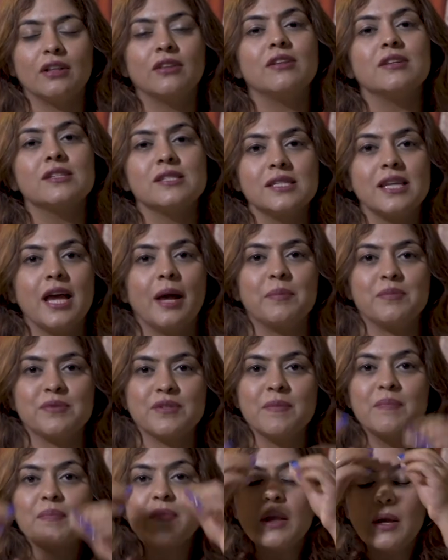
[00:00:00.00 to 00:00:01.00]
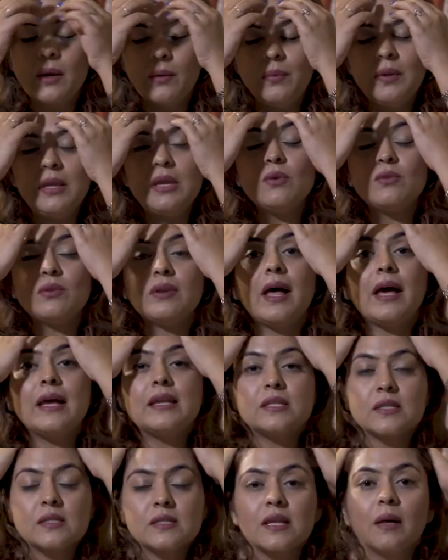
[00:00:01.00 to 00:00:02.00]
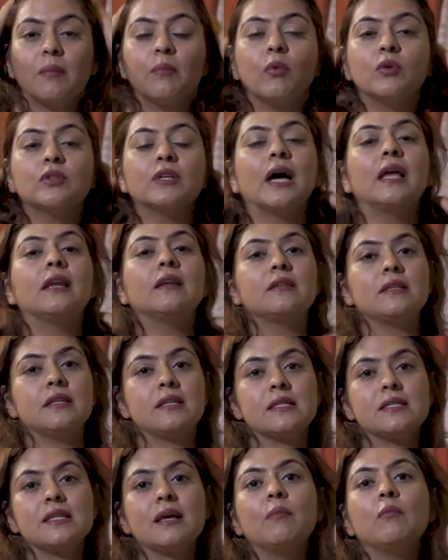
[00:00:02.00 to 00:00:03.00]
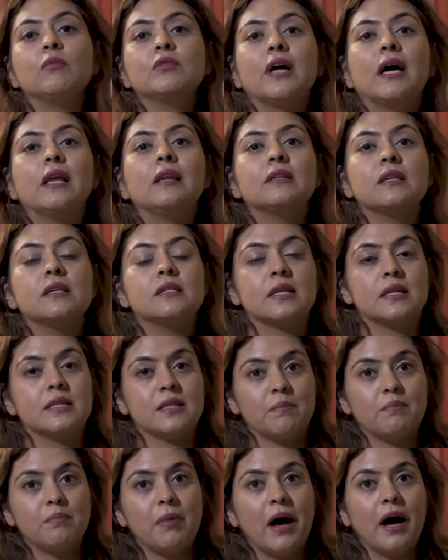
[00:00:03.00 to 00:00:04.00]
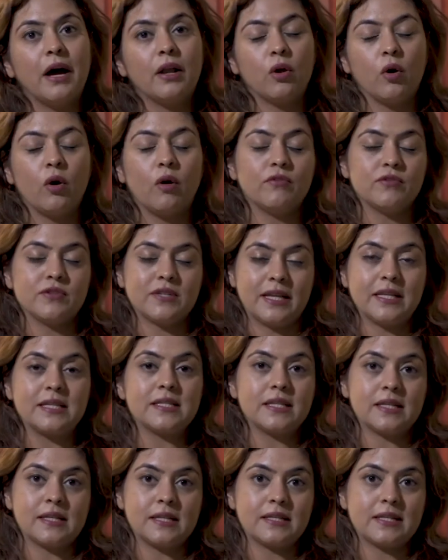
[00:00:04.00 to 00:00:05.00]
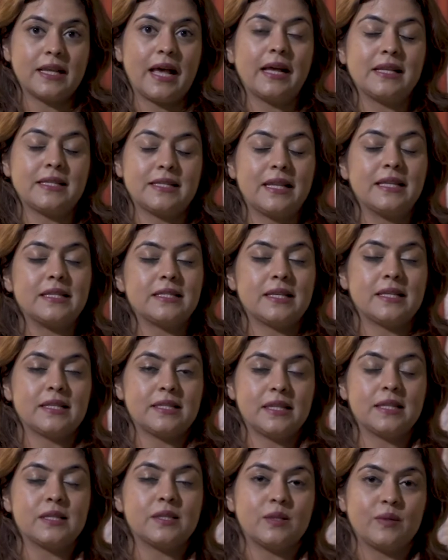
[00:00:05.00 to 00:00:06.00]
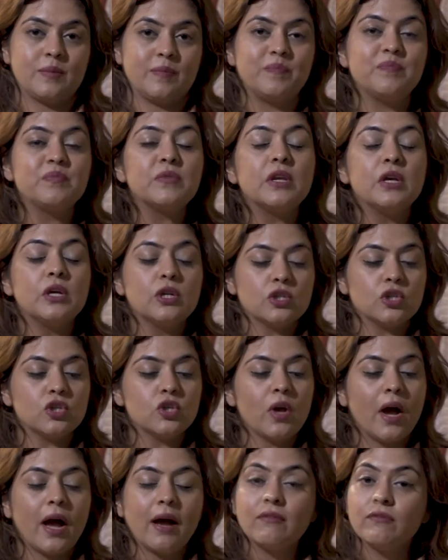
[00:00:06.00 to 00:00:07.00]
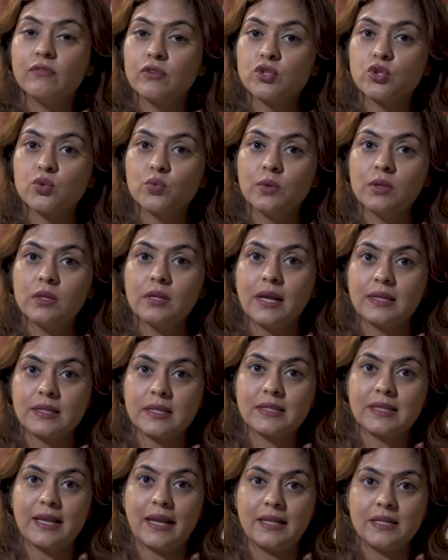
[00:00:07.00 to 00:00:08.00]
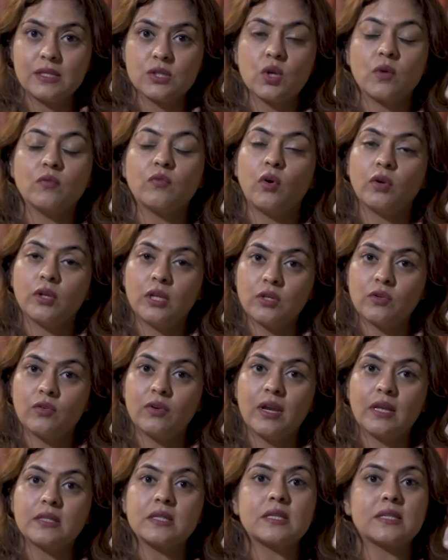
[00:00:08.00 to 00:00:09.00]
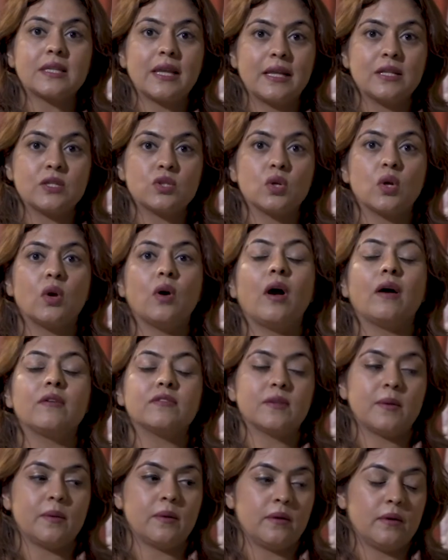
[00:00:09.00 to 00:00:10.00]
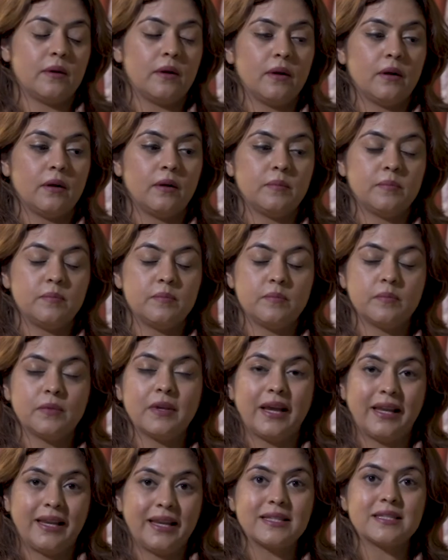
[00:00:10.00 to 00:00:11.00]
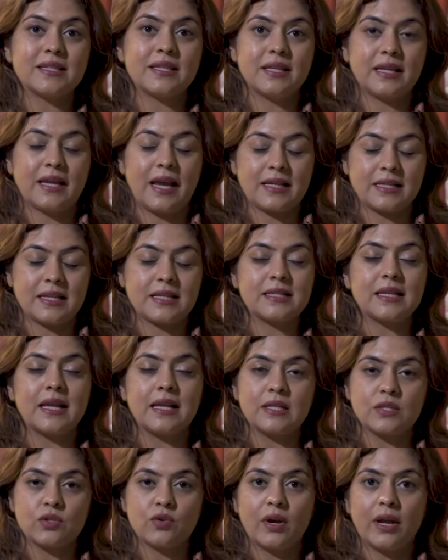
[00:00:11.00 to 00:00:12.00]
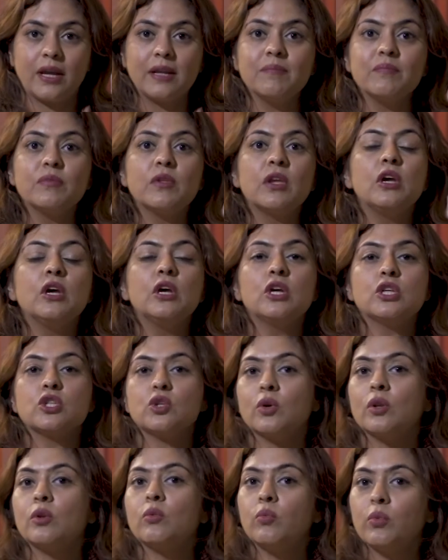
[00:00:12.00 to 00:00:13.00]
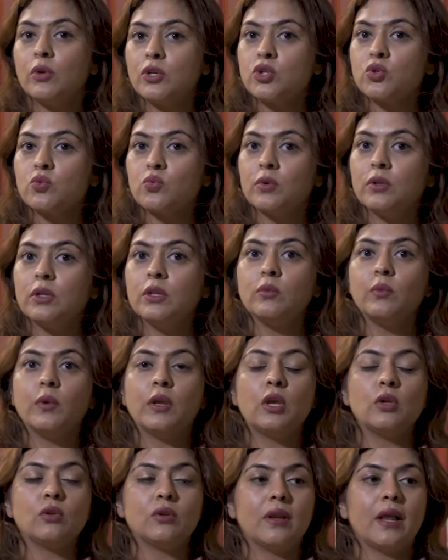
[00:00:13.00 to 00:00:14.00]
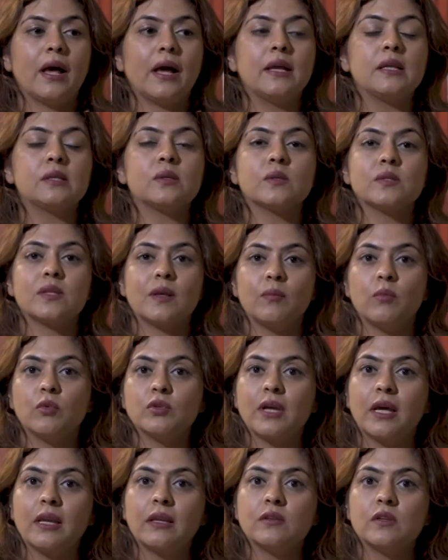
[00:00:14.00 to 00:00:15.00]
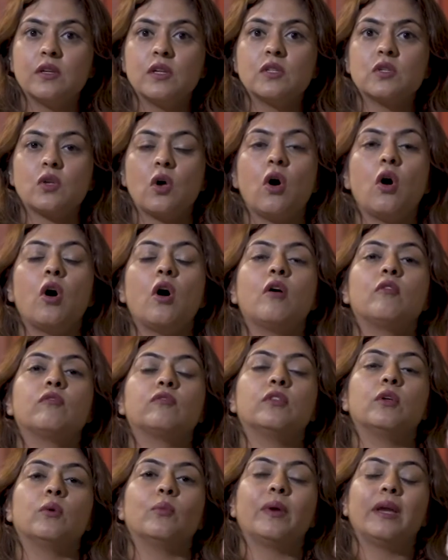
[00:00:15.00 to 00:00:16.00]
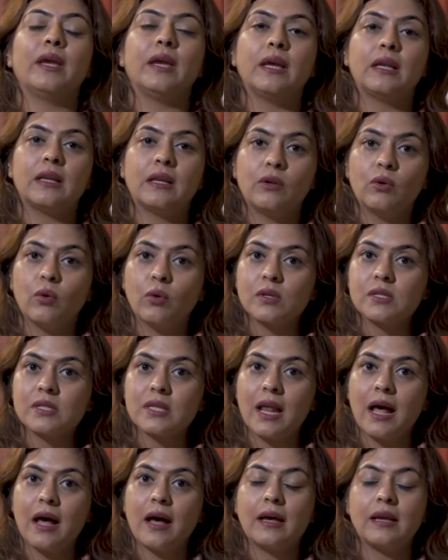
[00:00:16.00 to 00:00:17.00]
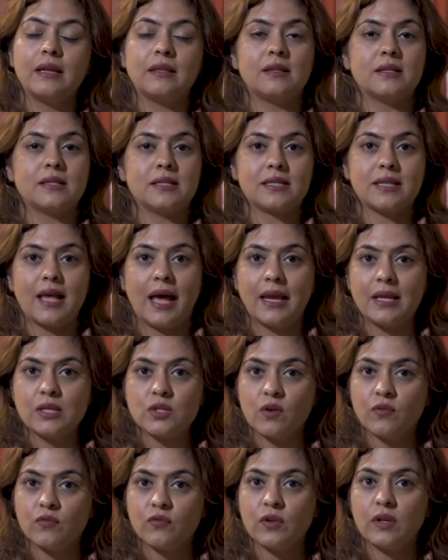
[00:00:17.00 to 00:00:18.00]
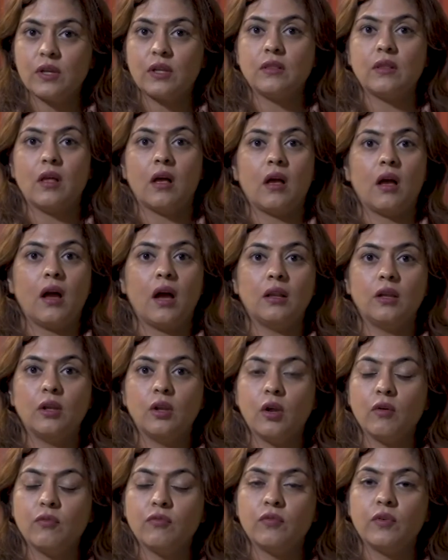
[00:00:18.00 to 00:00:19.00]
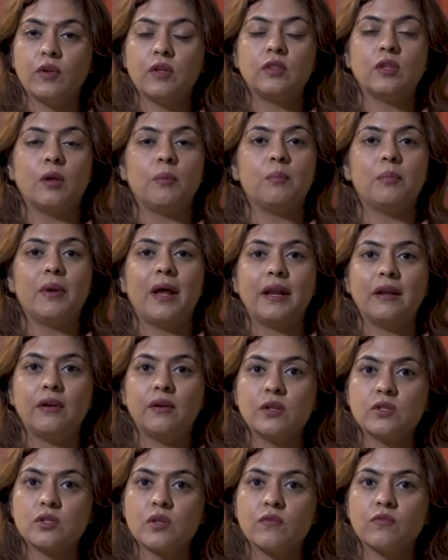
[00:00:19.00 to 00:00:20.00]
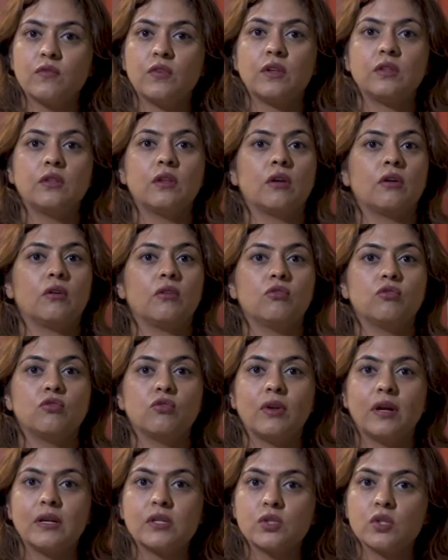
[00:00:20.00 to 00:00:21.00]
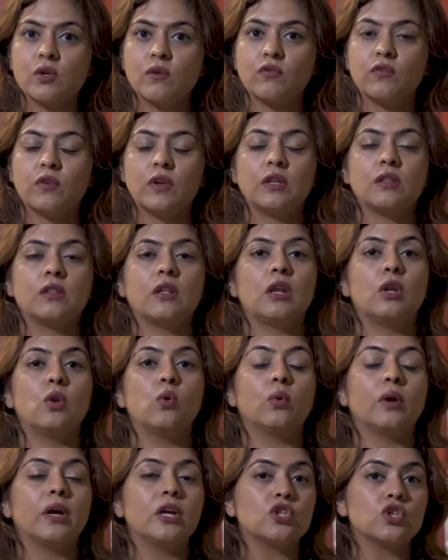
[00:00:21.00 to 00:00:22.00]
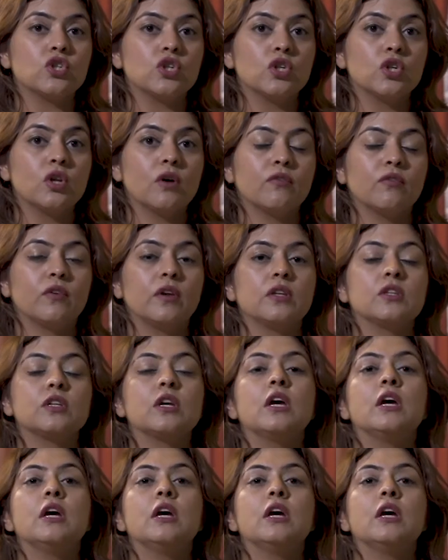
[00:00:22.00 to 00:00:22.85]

the steps. We utilized submodalities. Submodalities is a part of senses as senses system. So you have visual as a sense, you have auditory as a sense, you have kinesthetic as a sense, right? So in visual, we utilize the submodalities of the way it looks like, the size of it, the color of it, the brightness of it, the contrast of it, the location of it,